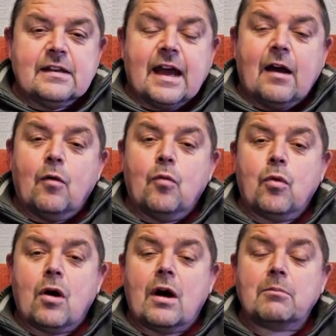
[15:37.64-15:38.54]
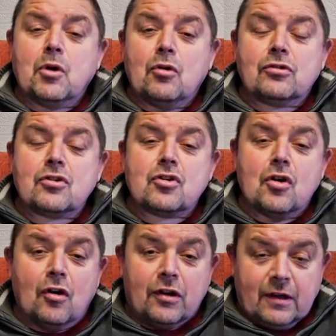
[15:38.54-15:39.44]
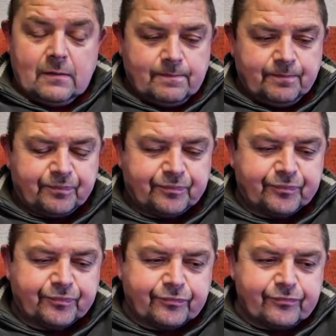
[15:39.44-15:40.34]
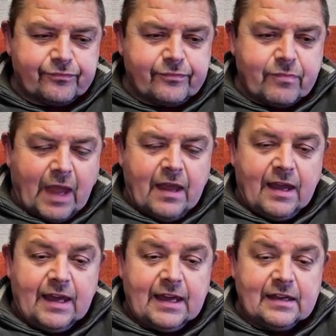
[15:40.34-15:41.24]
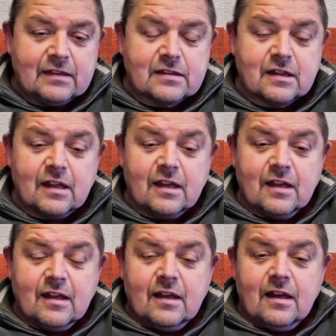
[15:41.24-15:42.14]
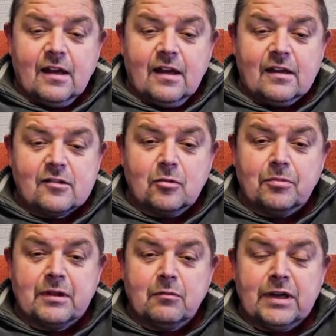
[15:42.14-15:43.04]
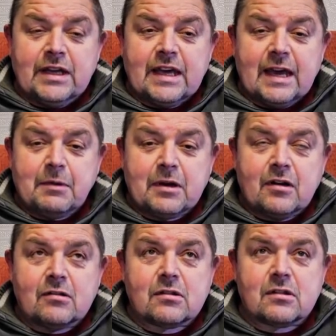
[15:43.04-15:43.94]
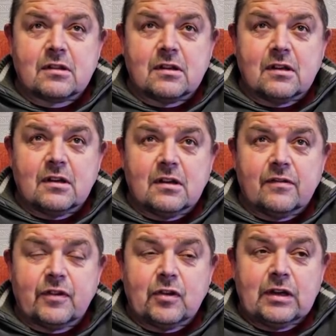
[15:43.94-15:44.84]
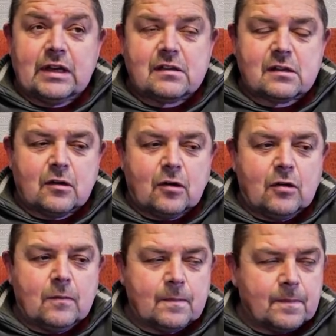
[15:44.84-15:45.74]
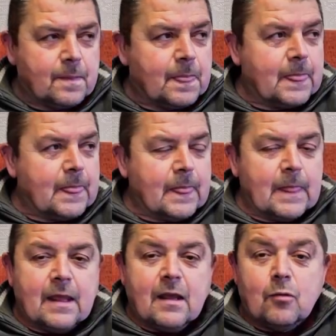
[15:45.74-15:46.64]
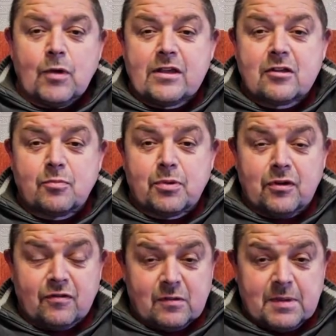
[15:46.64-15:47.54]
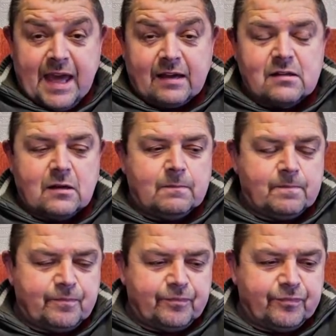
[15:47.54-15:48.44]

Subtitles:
Now, what I'm going to show you is something we came across a few years ago, which has proved to be excellent.